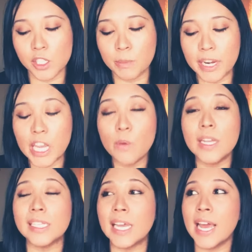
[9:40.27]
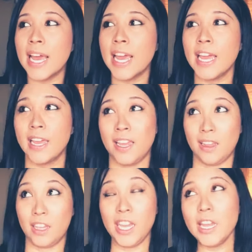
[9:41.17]
So but he was
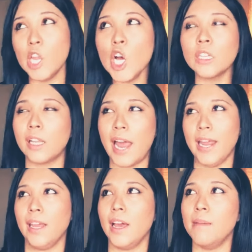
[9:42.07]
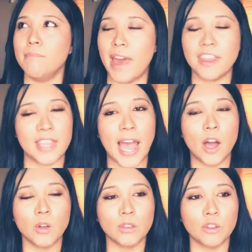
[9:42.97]
he looked like a methed
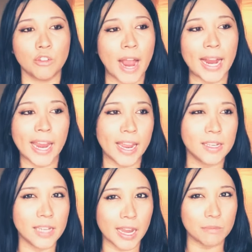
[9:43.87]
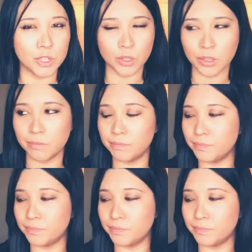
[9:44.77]
out crackhead type dude.